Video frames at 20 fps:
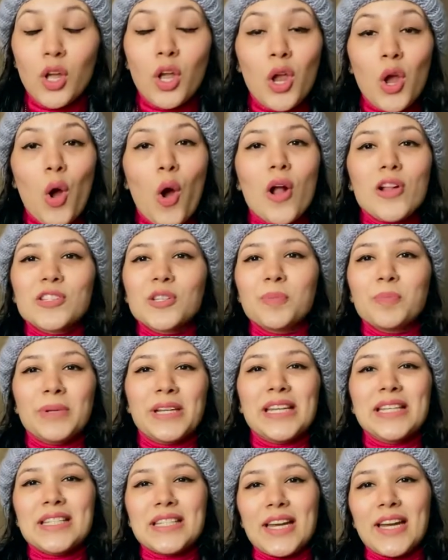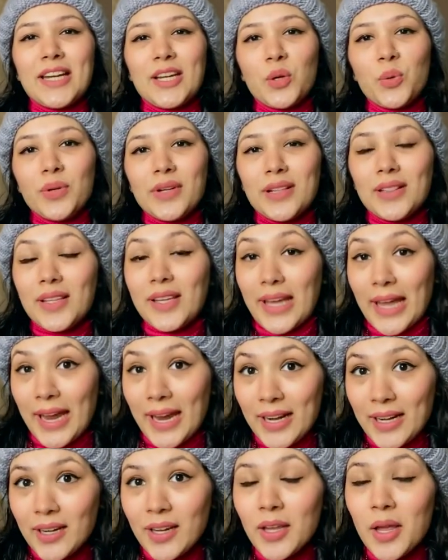Also, please stay tuned till the
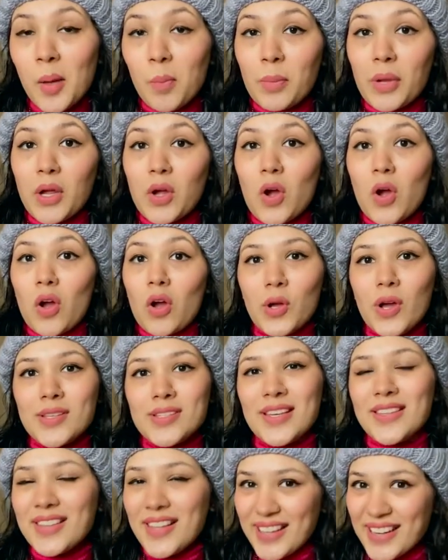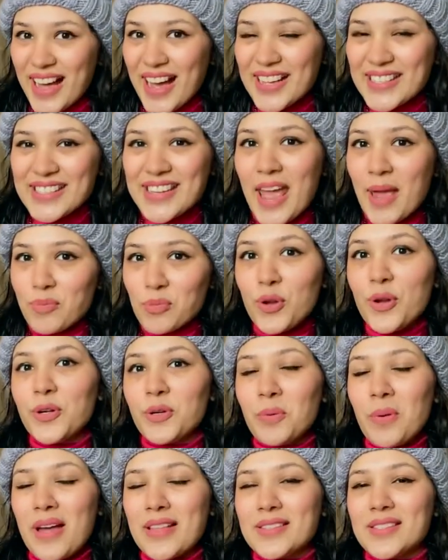end because in the last, I'm going
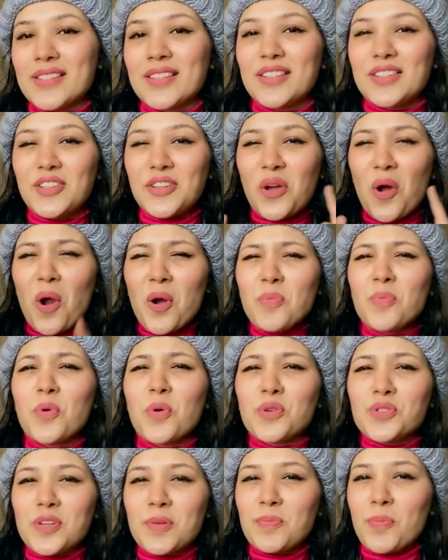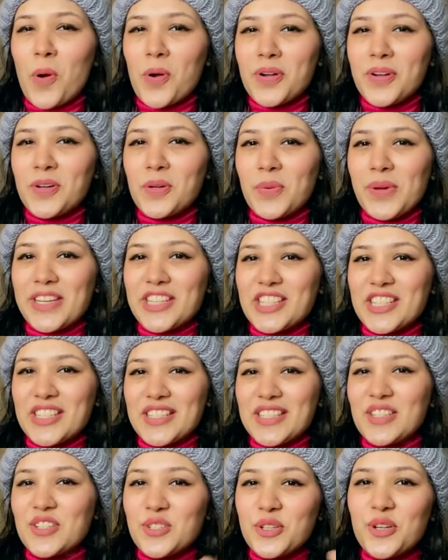to answer your most important
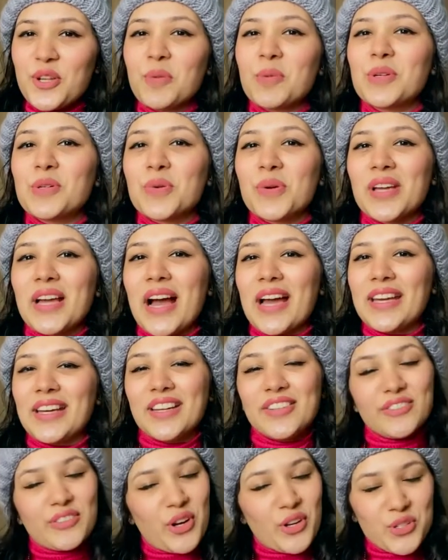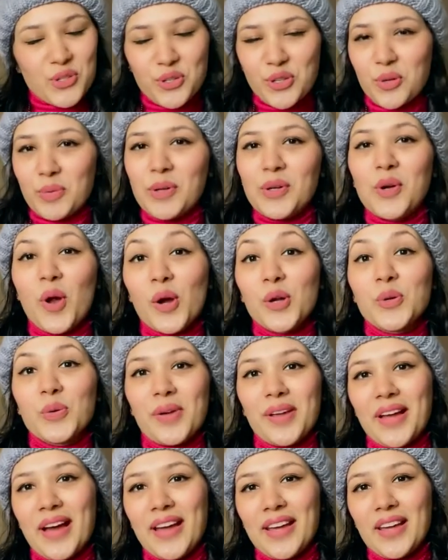question, should you be doing IF or should you be not doing
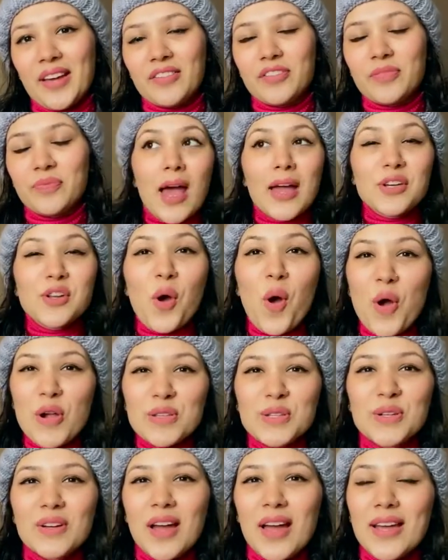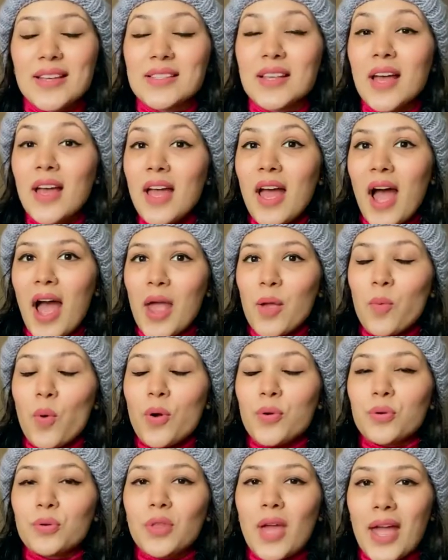IF? Also, guys, I want
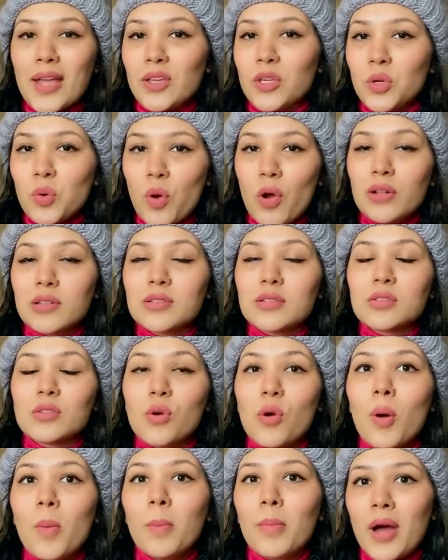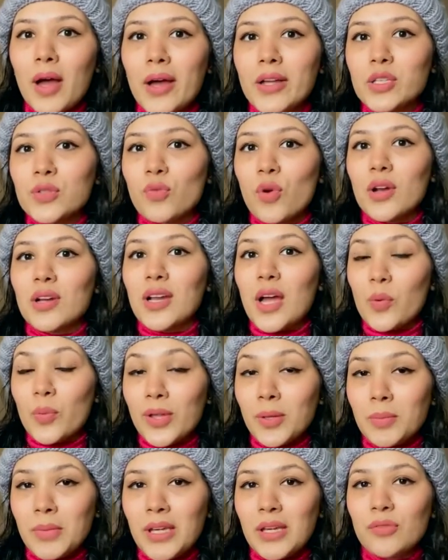to thank you all so much for
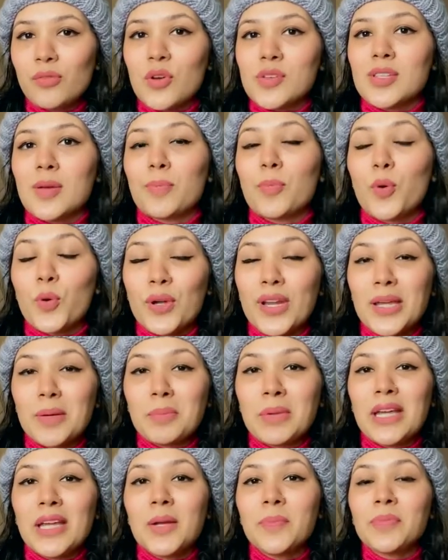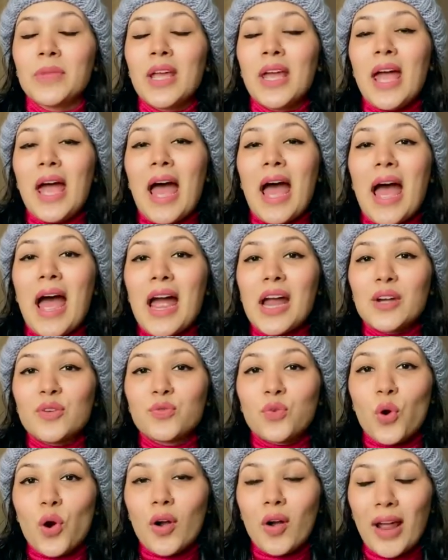loving me, for supporting me, and
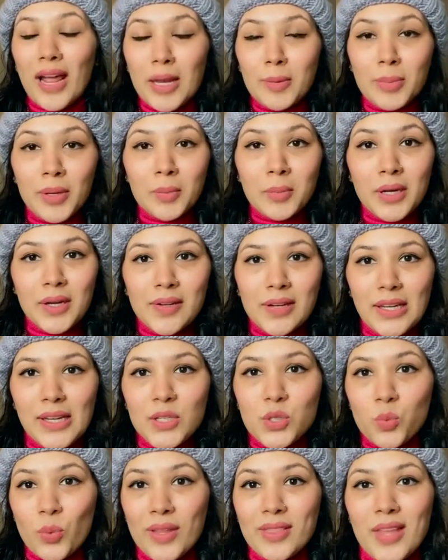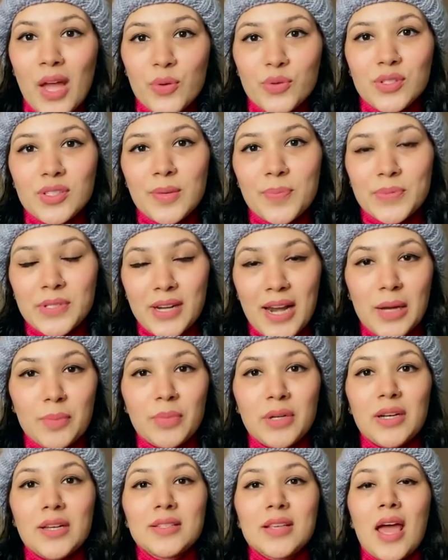for helping me reach 1,000
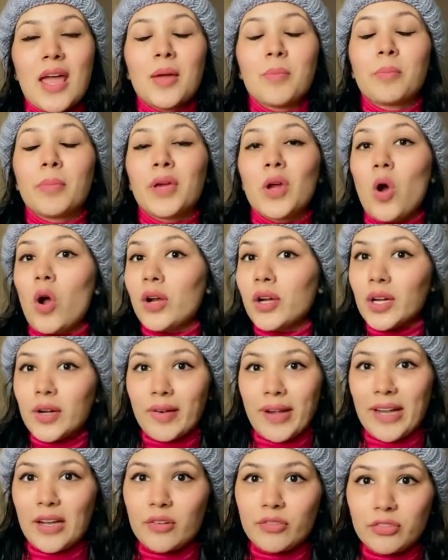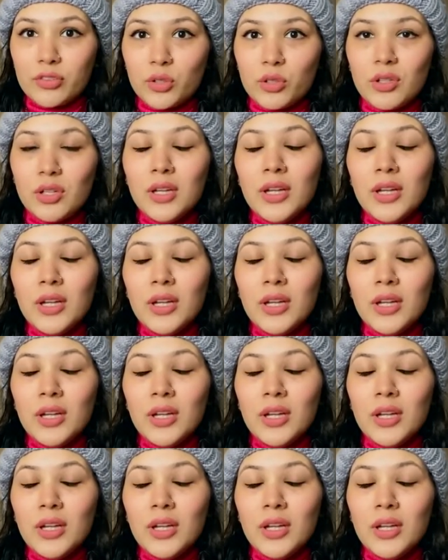subscribers. I am beyond grateful.